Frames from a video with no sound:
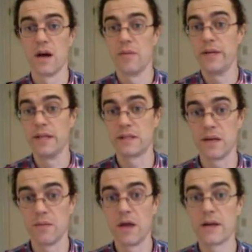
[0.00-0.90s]
being the
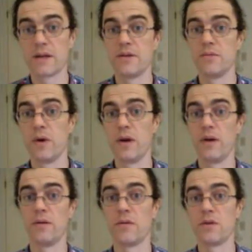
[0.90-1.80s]
same latitude, but
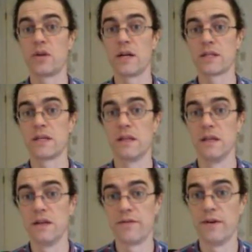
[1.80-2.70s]
drastically
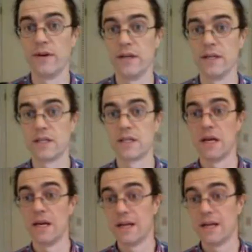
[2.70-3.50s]
different